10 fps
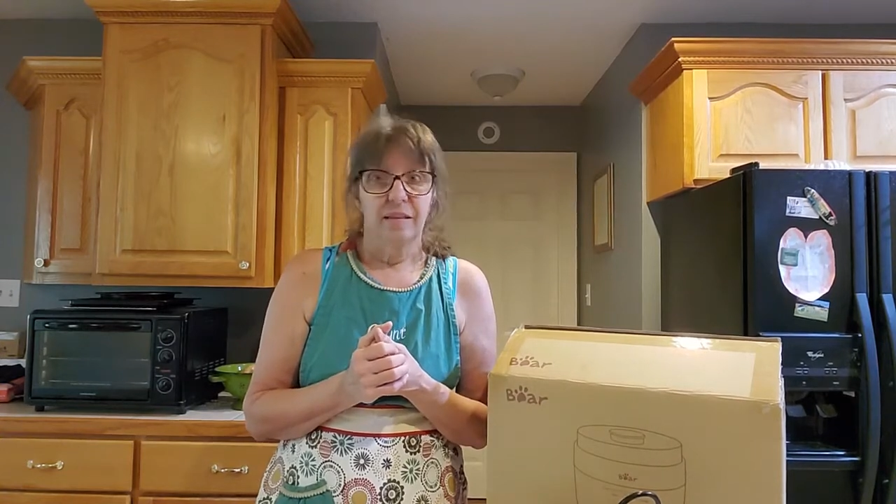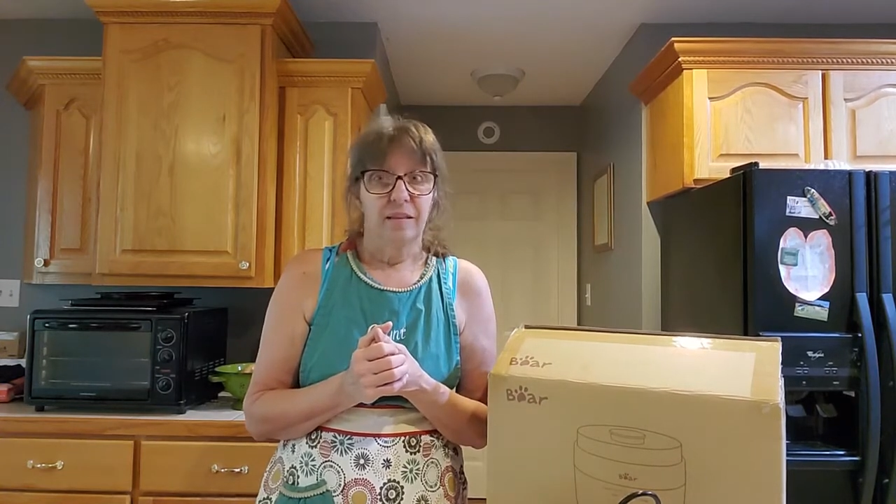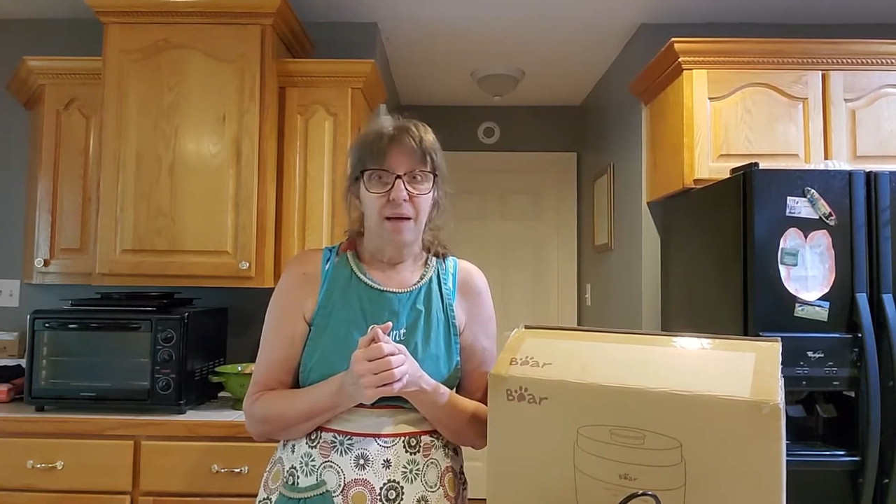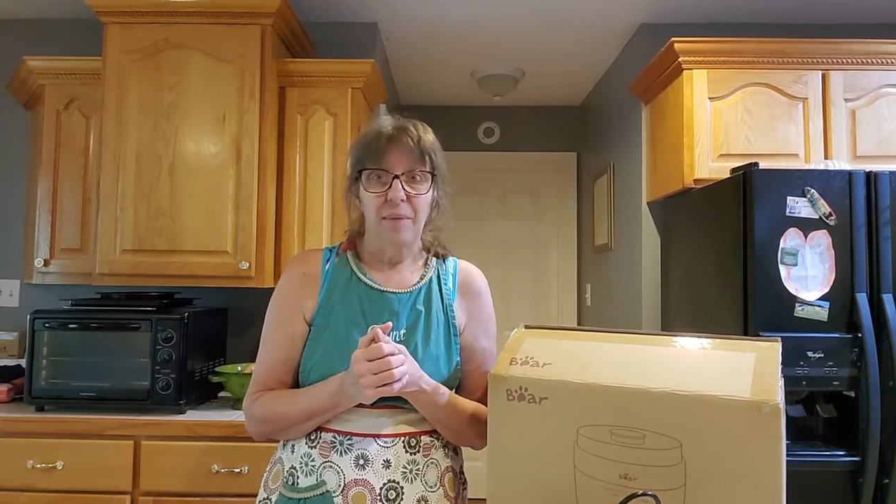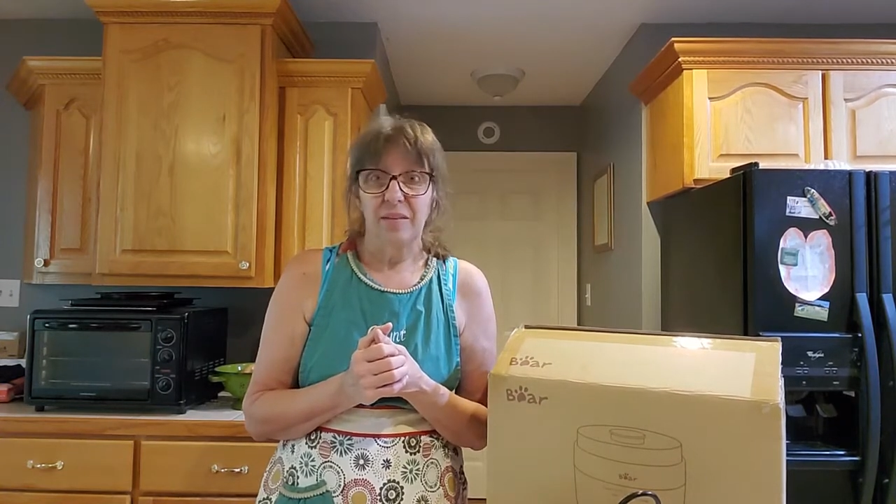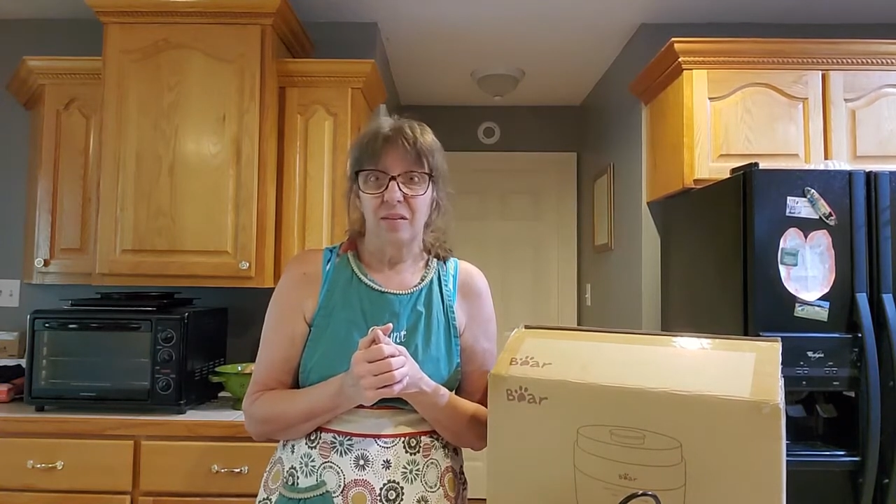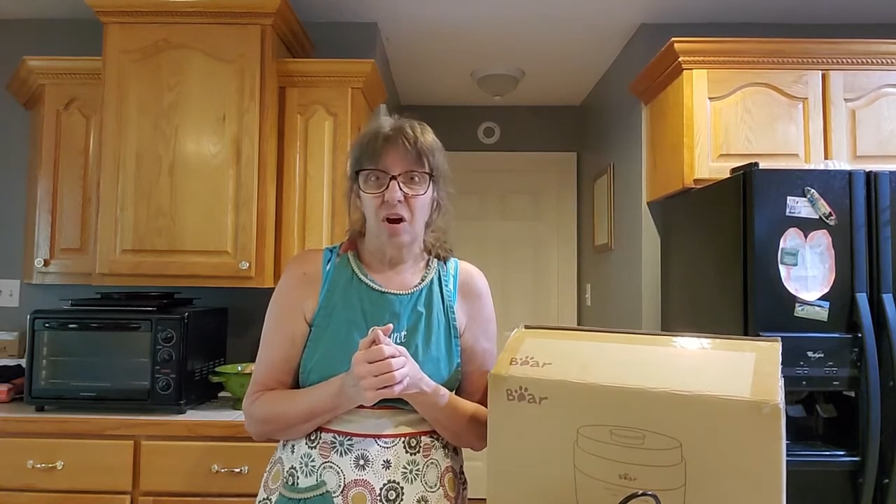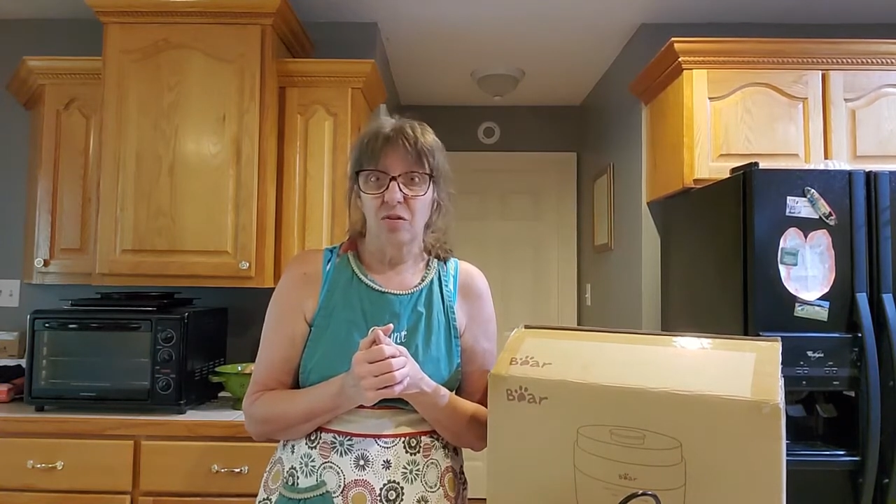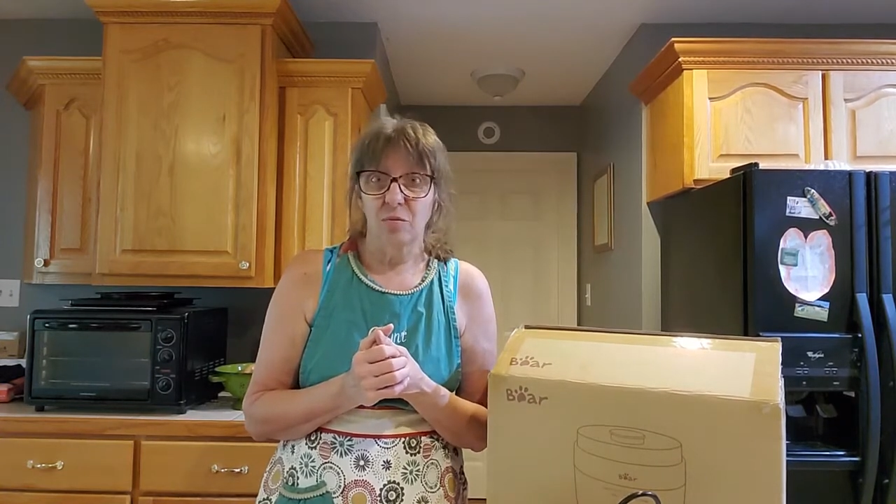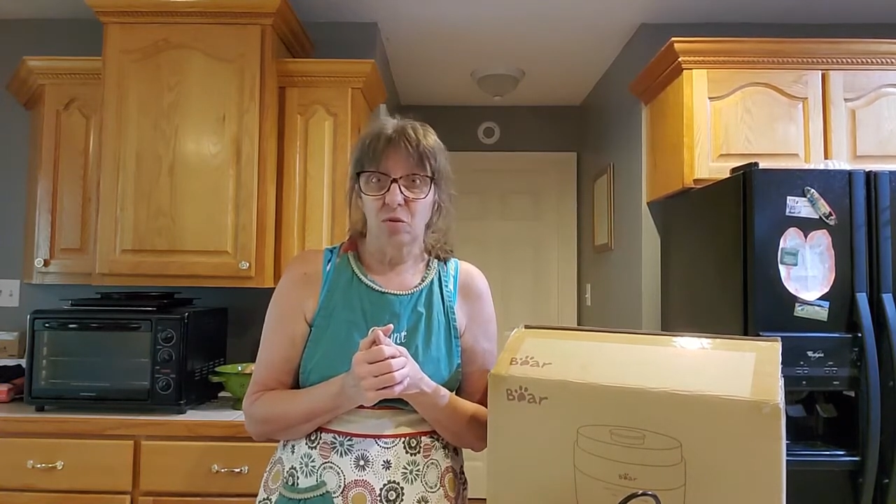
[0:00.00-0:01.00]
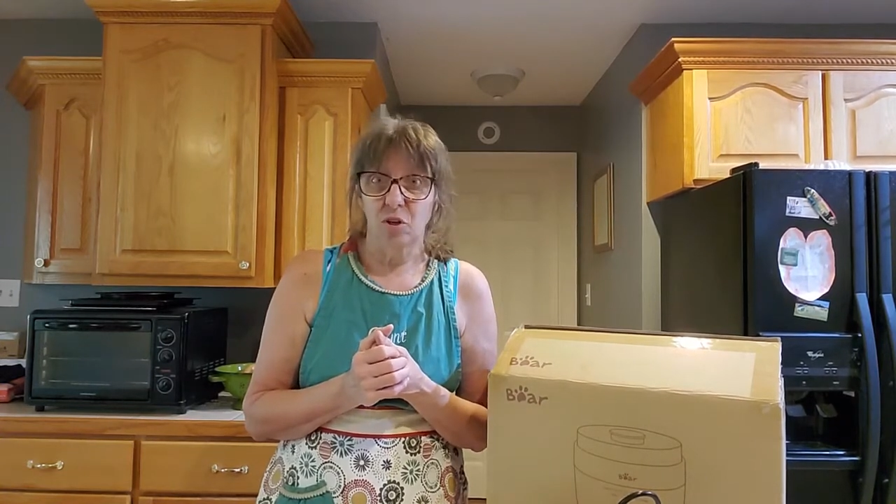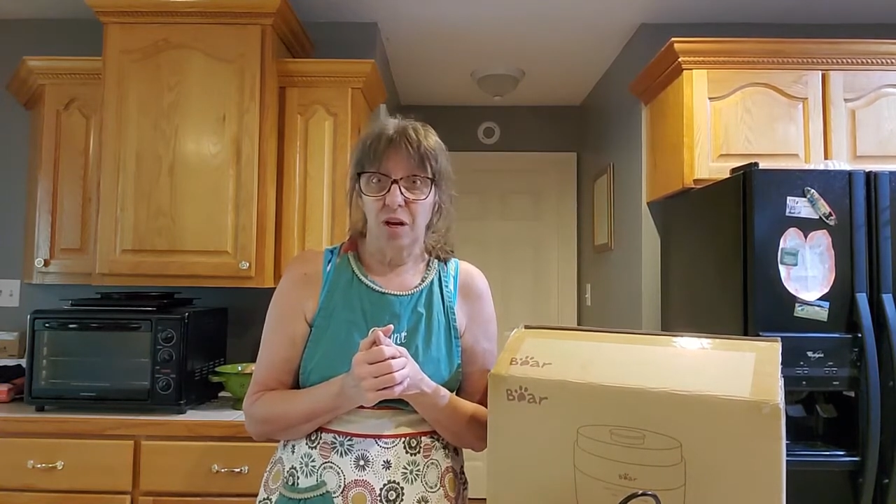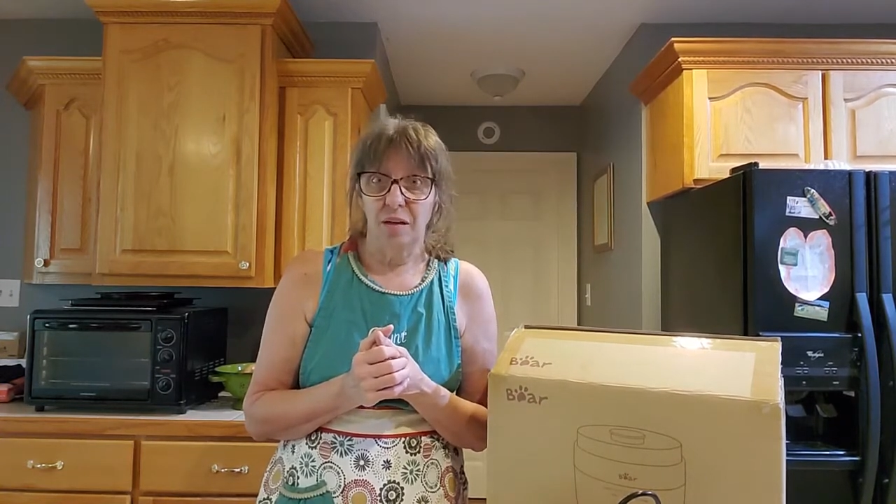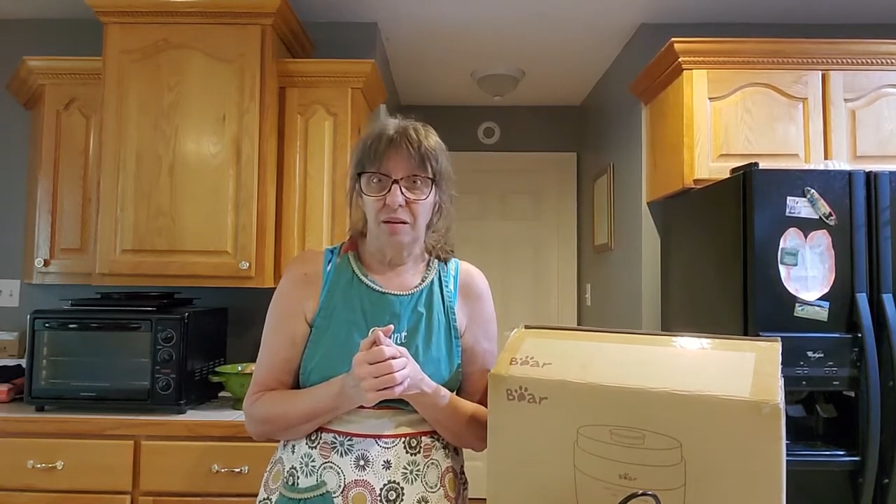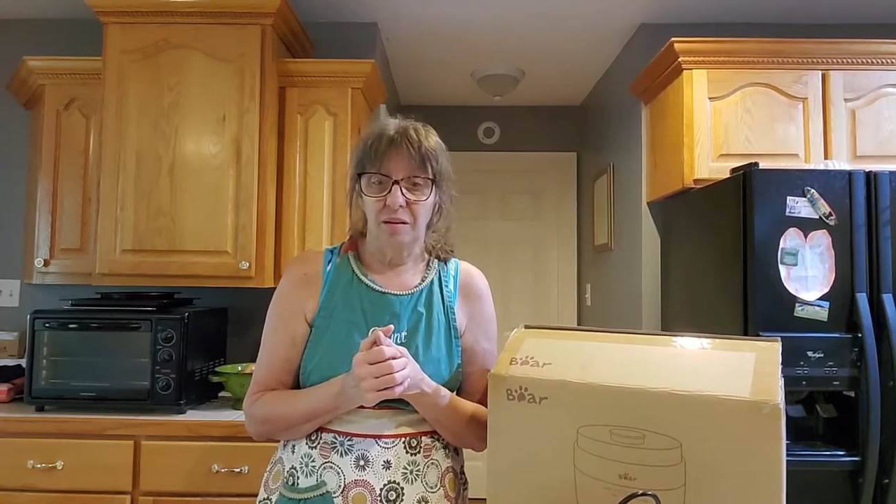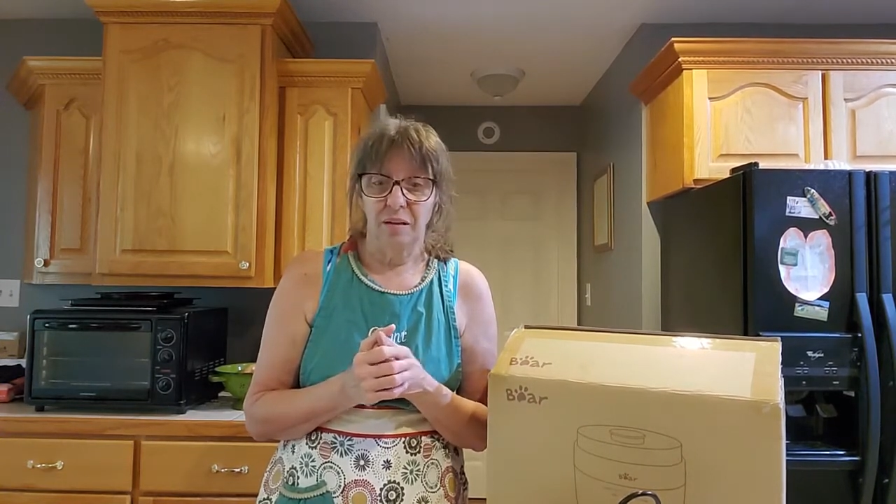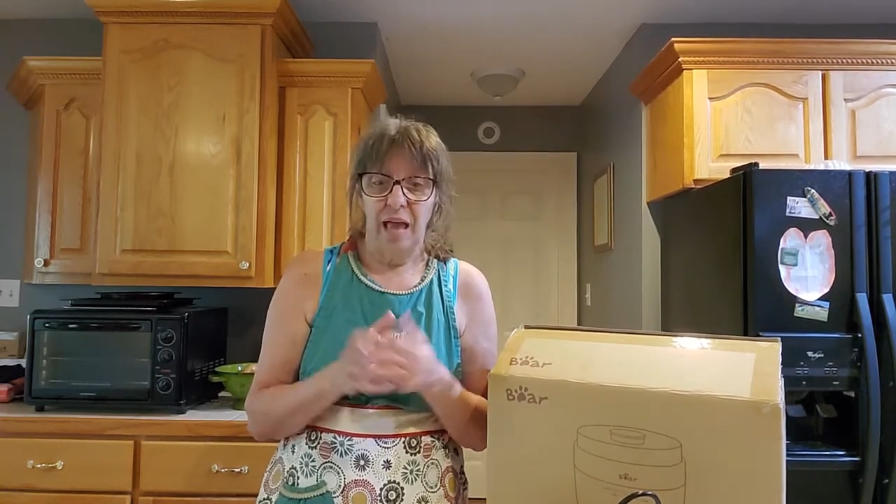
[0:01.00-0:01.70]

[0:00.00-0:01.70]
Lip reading: that makes an awesome shake.